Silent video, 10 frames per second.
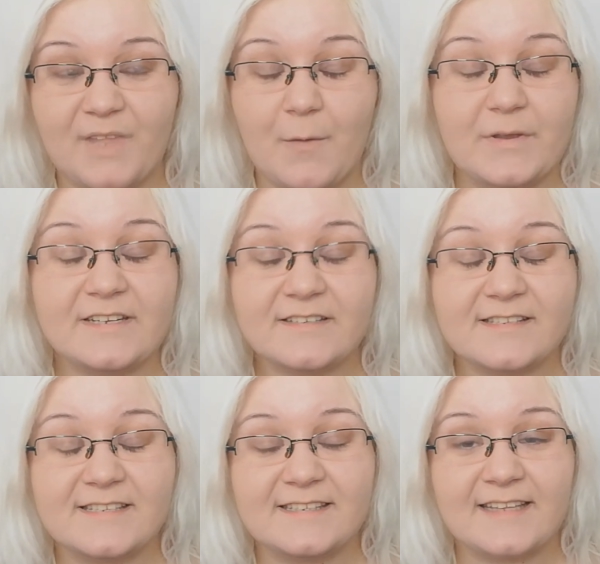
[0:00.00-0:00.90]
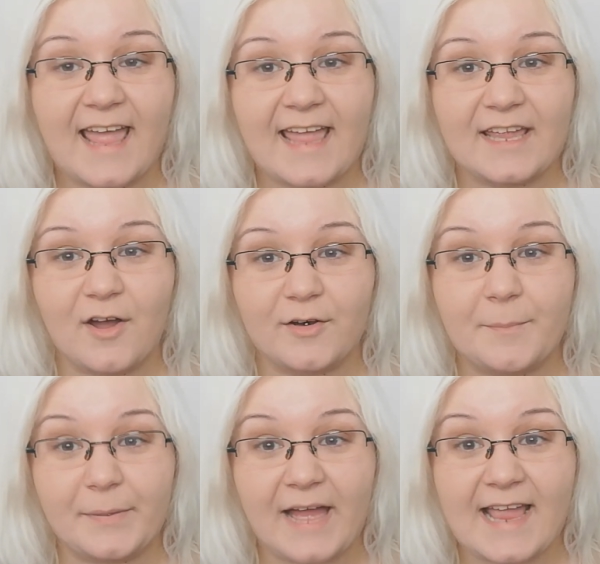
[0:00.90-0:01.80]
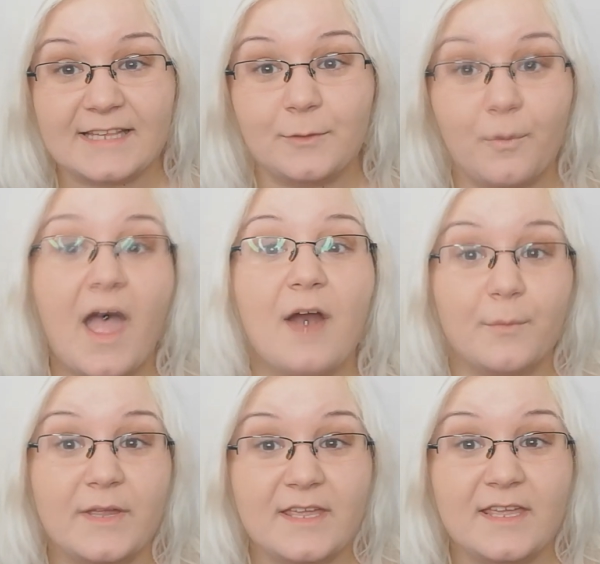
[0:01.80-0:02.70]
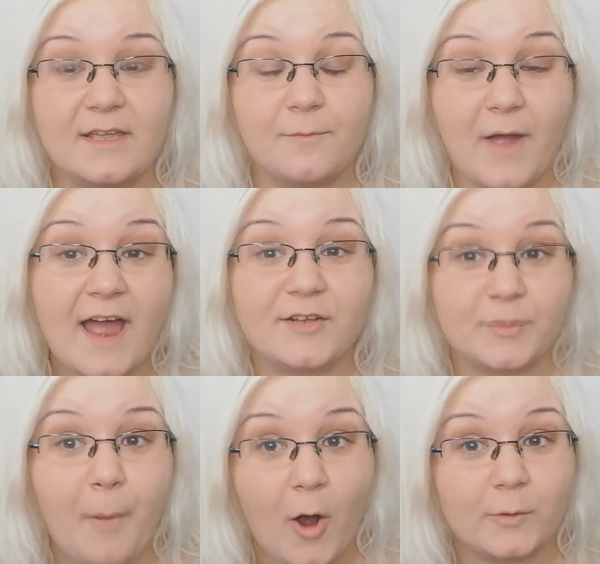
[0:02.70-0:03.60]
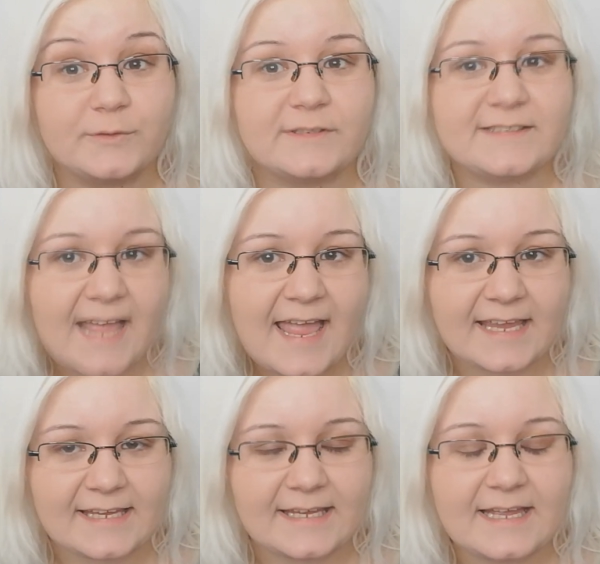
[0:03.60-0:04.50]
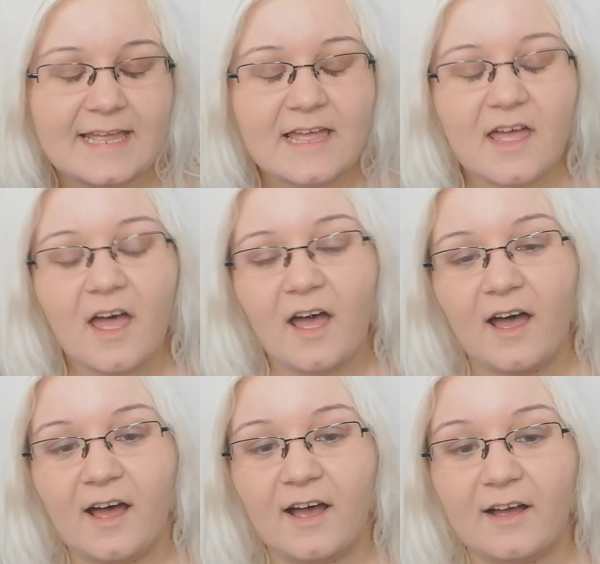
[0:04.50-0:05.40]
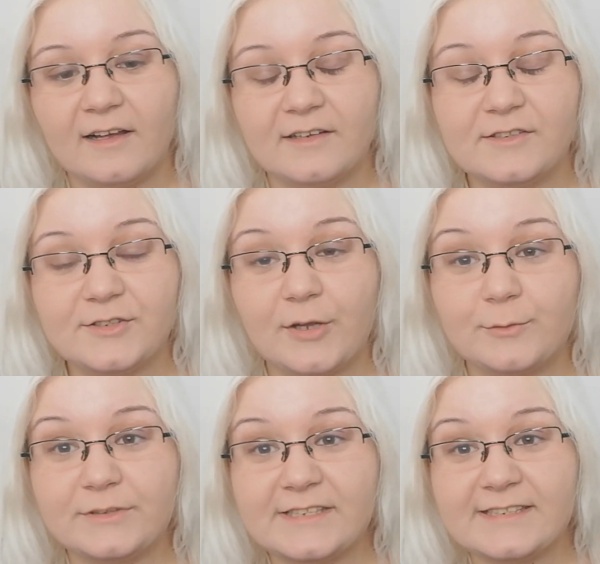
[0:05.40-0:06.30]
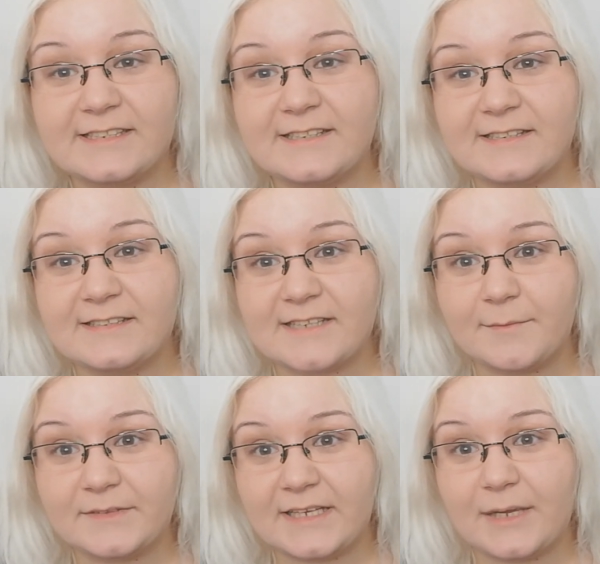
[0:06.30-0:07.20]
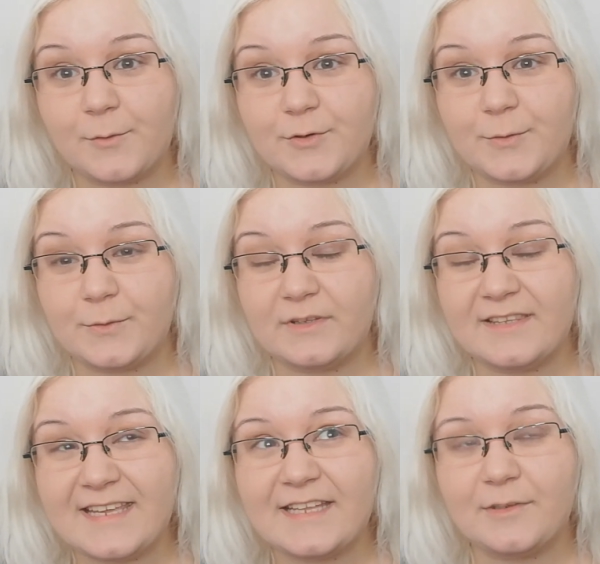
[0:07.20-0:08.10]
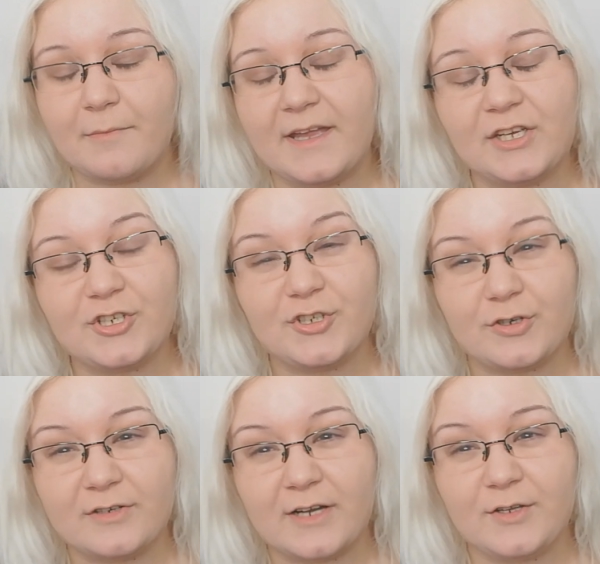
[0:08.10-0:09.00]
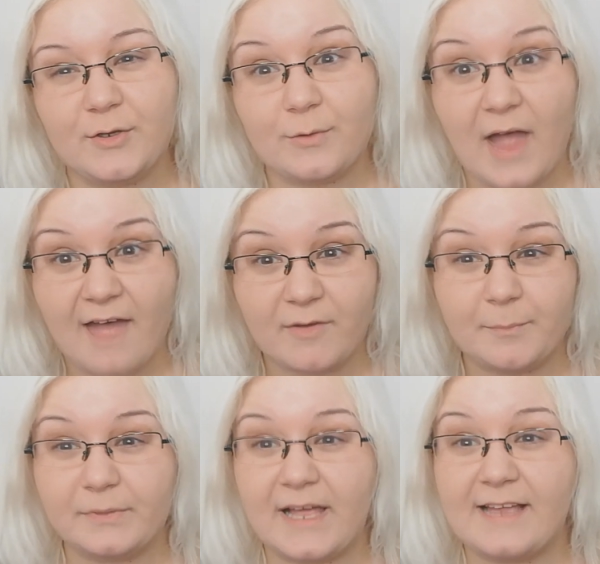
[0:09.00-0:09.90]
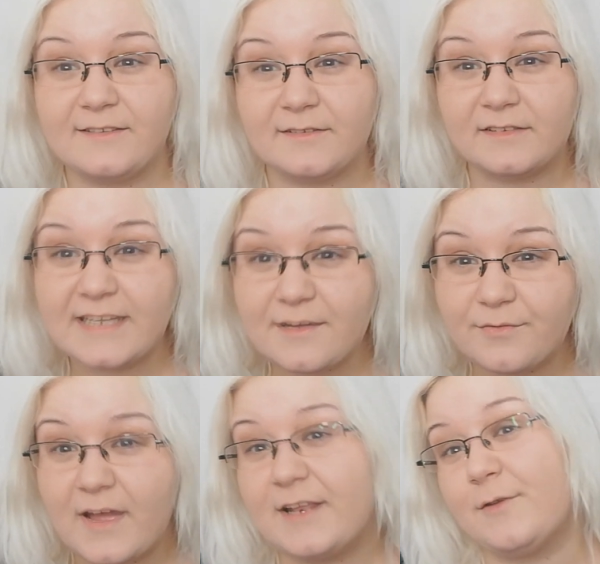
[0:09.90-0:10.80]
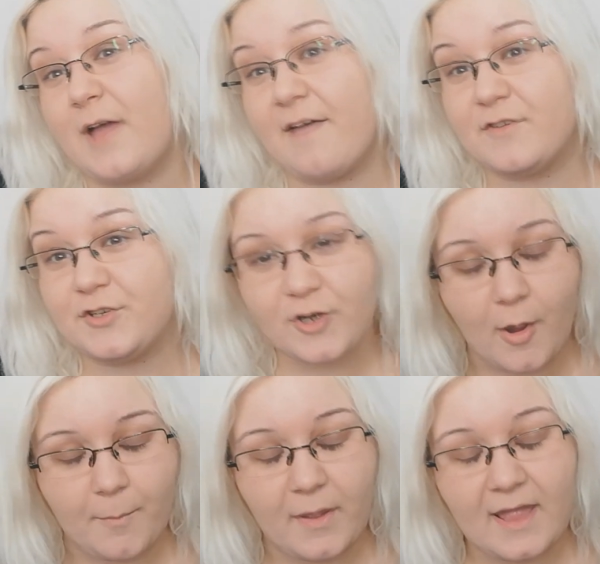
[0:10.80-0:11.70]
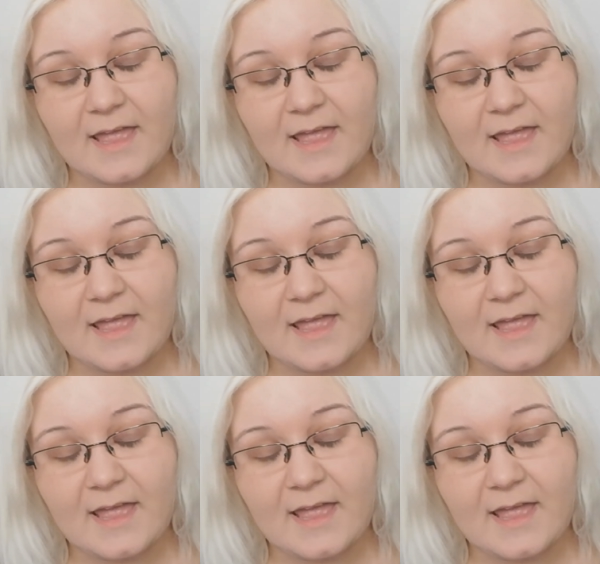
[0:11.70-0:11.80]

we didn't stay on a place where we were supposed to stay. So this is something what you need to make sure that you have a place to live and you have a job,